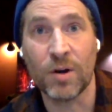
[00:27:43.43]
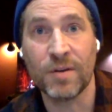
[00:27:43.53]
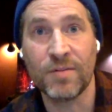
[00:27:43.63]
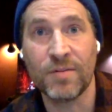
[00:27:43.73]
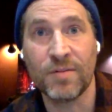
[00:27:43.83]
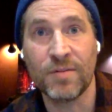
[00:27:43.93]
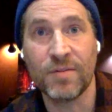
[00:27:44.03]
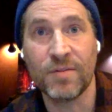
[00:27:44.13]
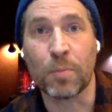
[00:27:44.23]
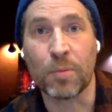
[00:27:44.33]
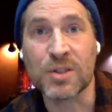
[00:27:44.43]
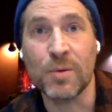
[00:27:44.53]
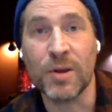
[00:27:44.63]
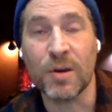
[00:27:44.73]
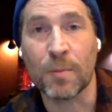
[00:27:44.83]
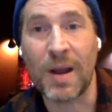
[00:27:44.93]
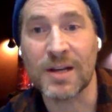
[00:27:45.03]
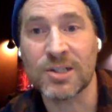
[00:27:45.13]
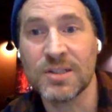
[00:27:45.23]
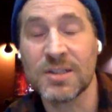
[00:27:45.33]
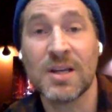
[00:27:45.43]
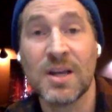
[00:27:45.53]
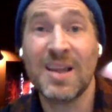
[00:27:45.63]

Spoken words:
you for pursuing your passions.